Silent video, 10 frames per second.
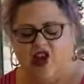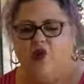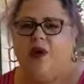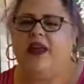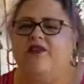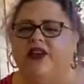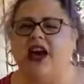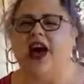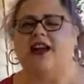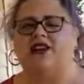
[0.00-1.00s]
We have
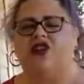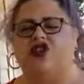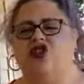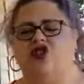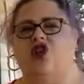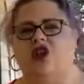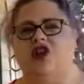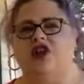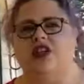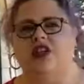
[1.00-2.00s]
got to
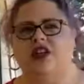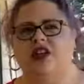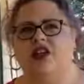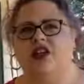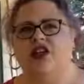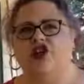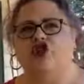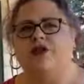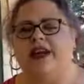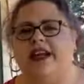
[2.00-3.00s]
start
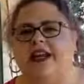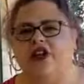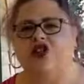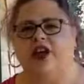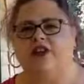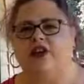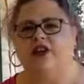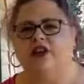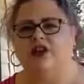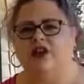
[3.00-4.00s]
treating each other
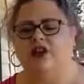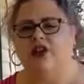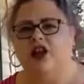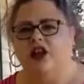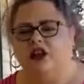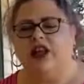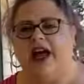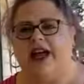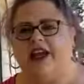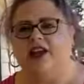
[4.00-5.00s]

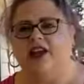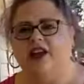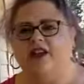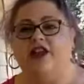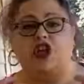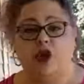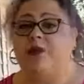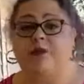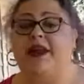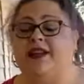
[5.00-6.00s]
like the
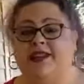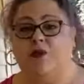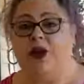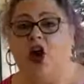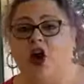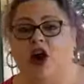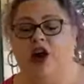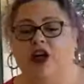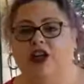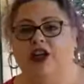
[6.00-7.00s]
human beings that we
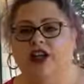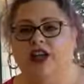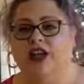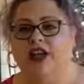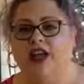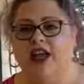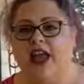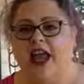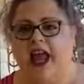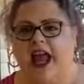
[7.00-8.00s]
are.
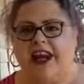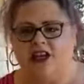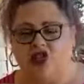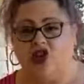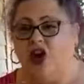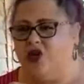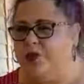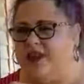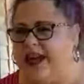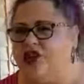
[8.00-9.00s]
And it starts
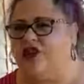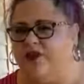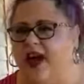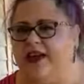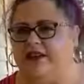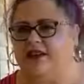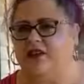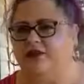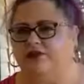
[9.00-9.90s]
with each of us